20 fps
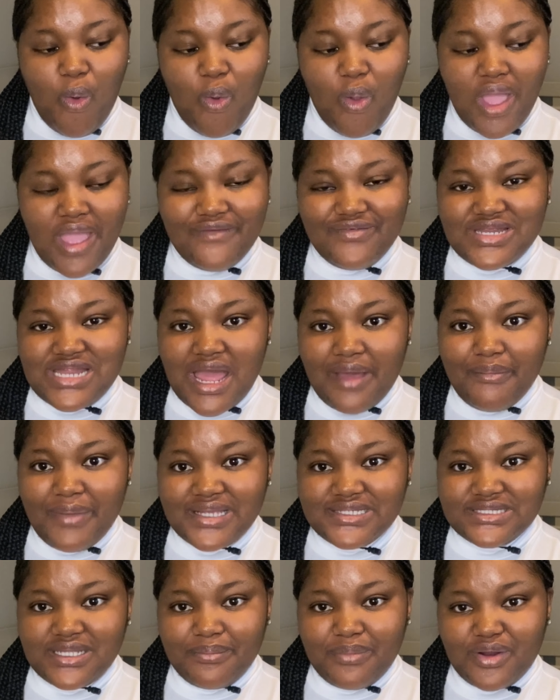every time I
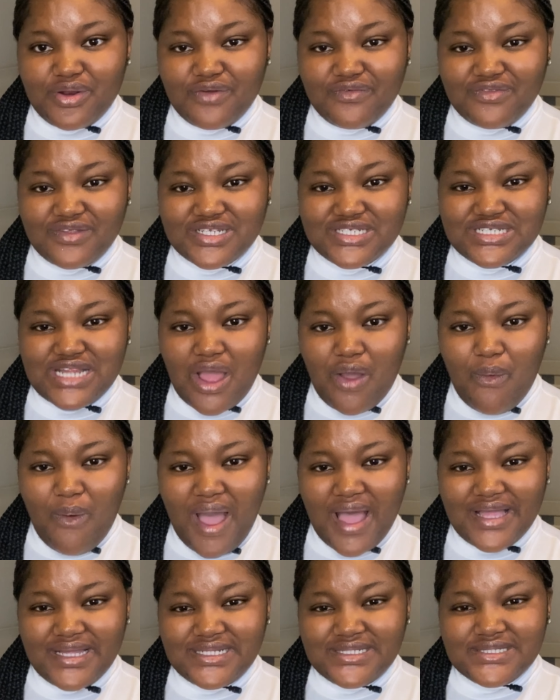step out of the
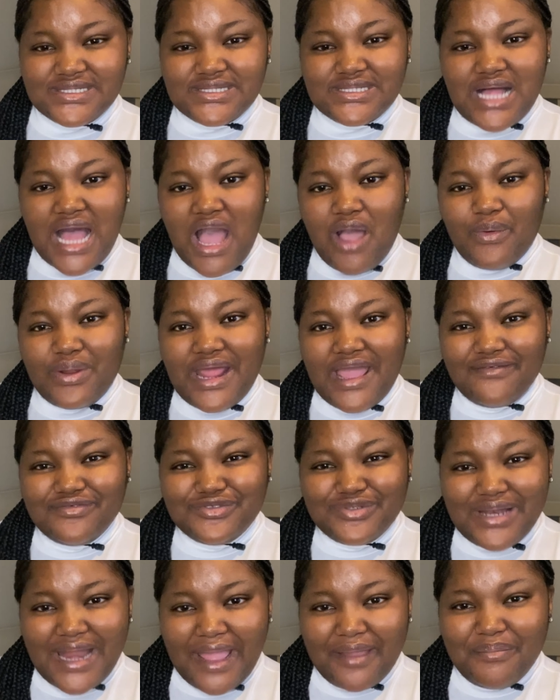shower, I would have
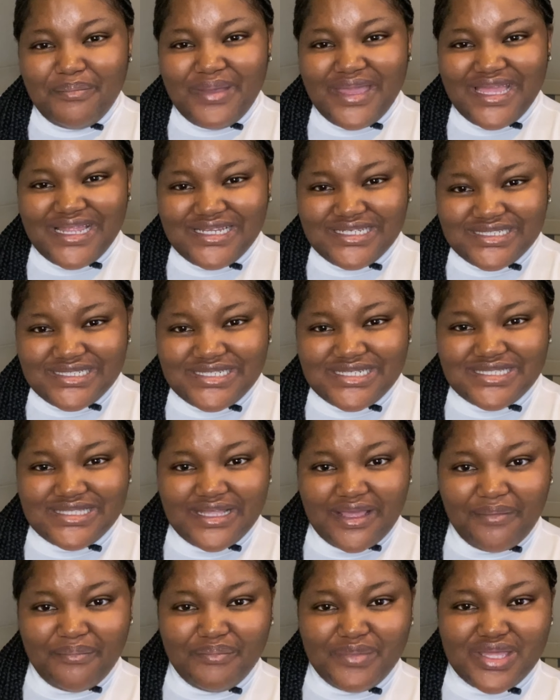to like pinch
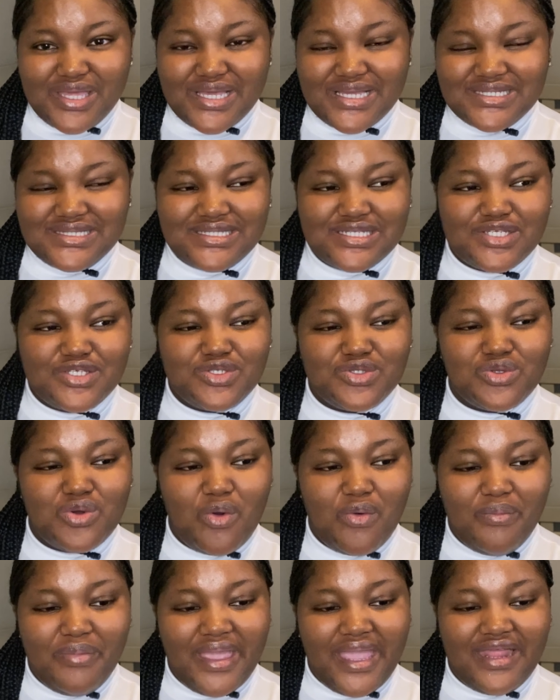them because they're
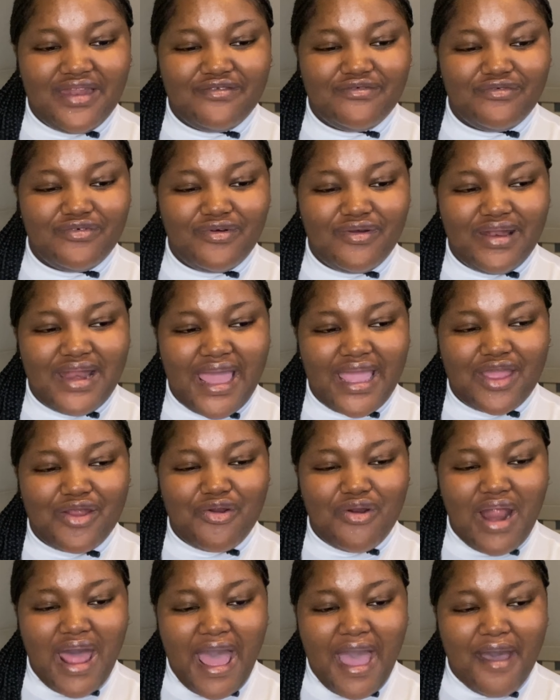so painful, like
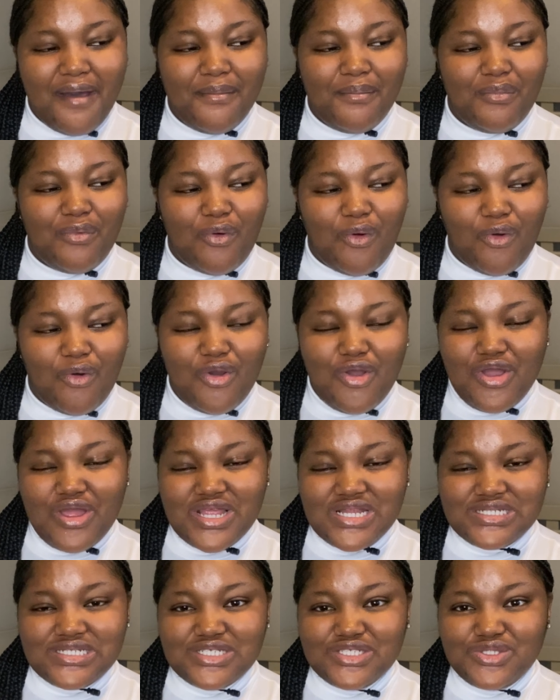rub or
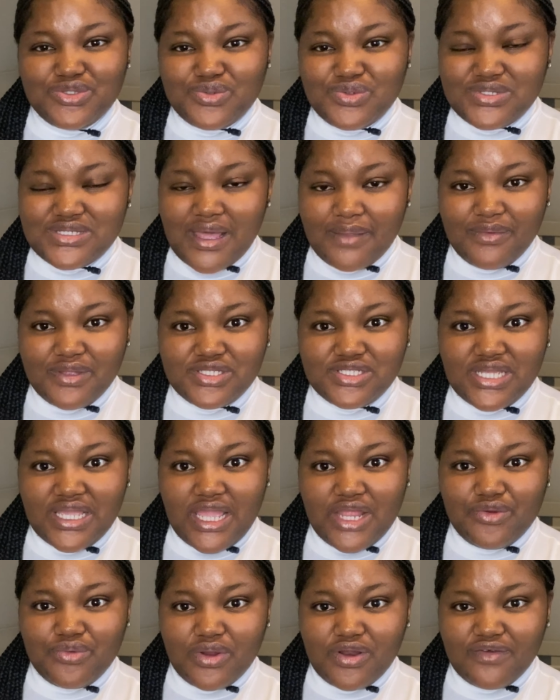just do something to
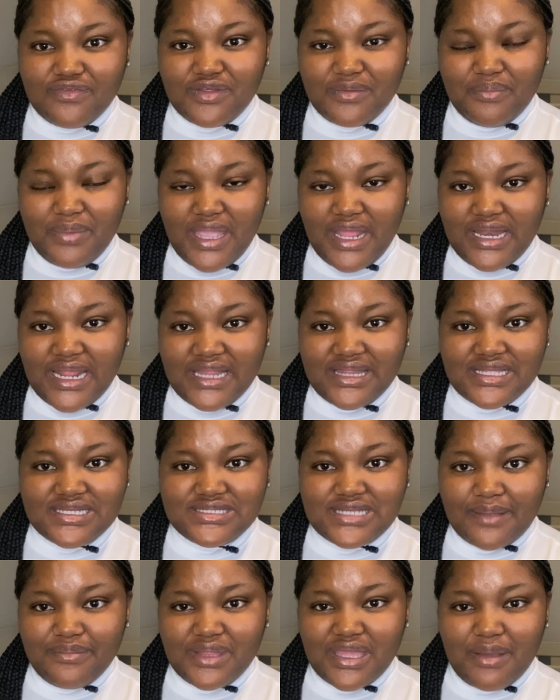get rid of the pain. And
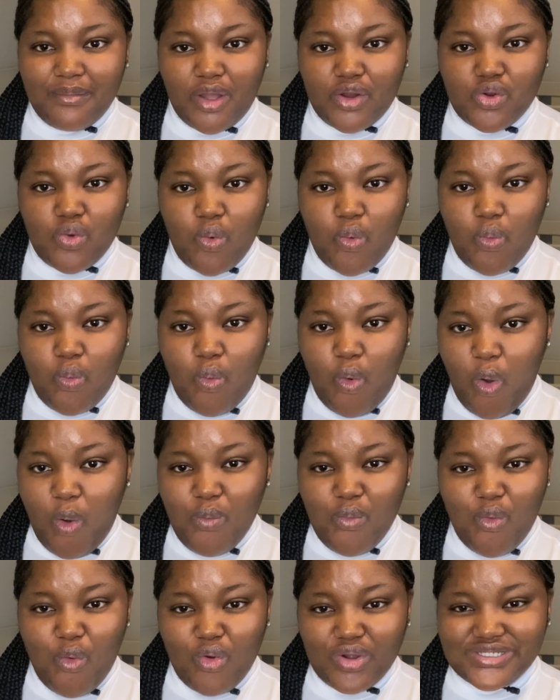there's something about
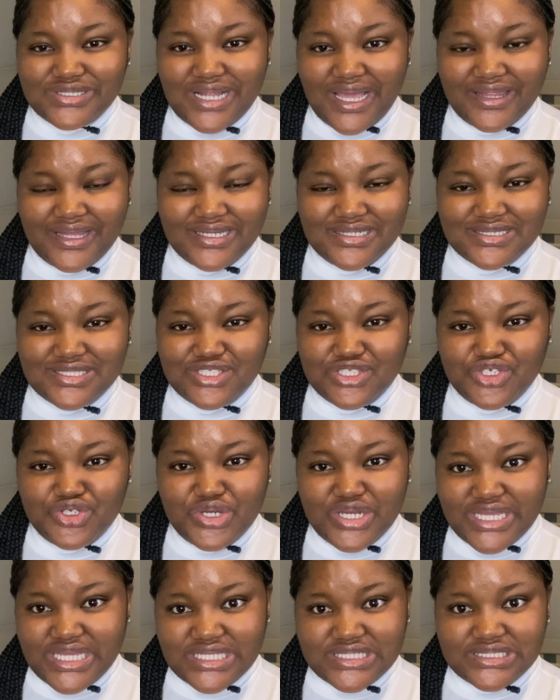warm water that just
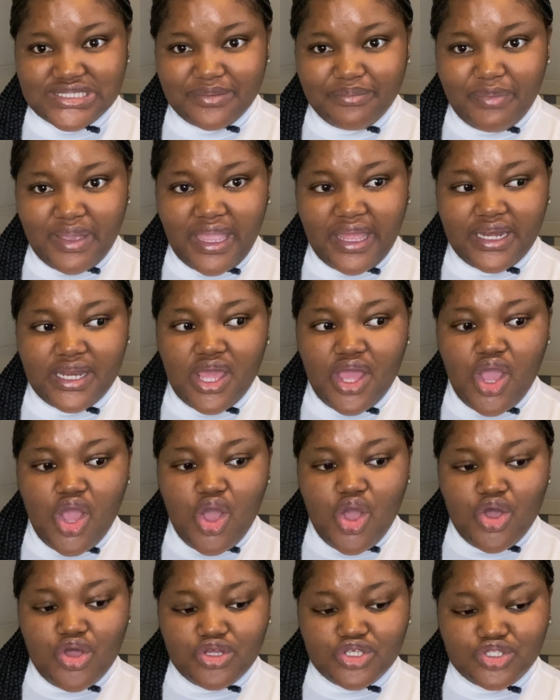triggers the pain.
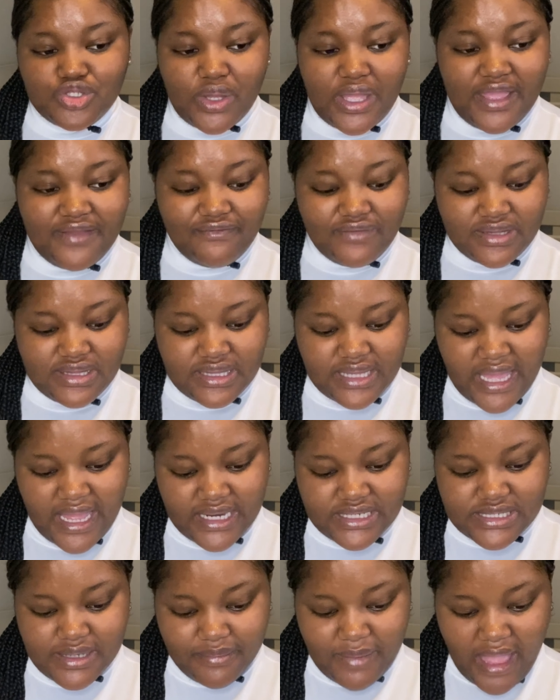So even
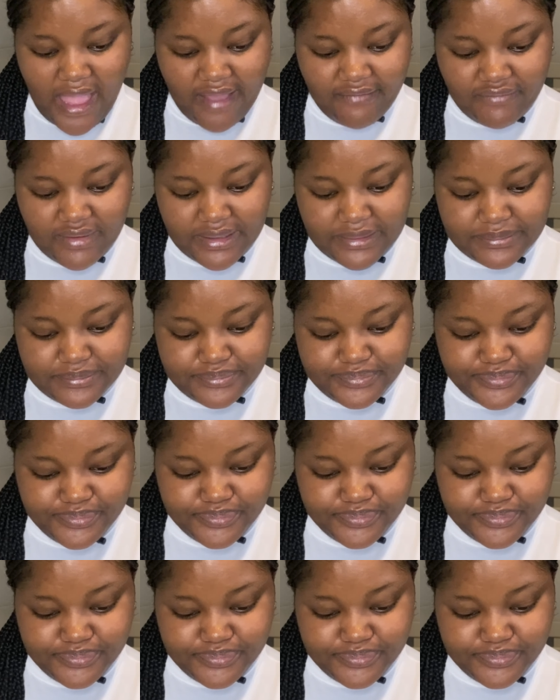that I'm having.